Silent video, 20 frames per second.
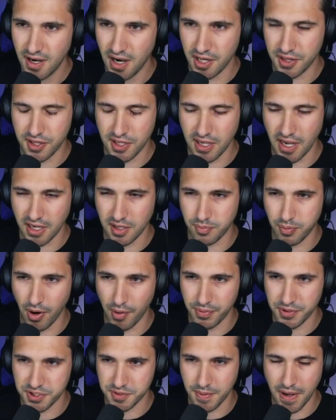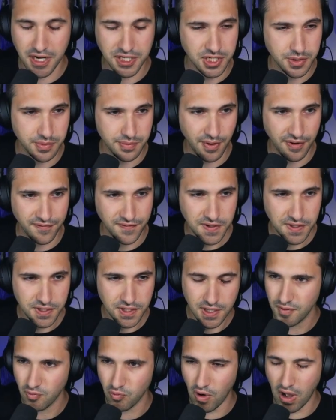I think I could probably smash it with my feet
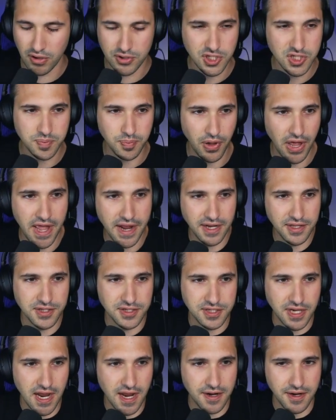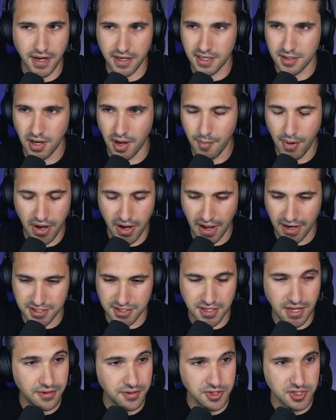while just playing in the sand. I might
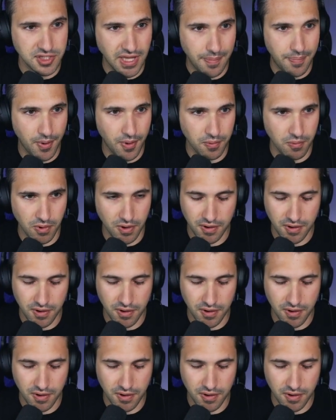accidentally step on one.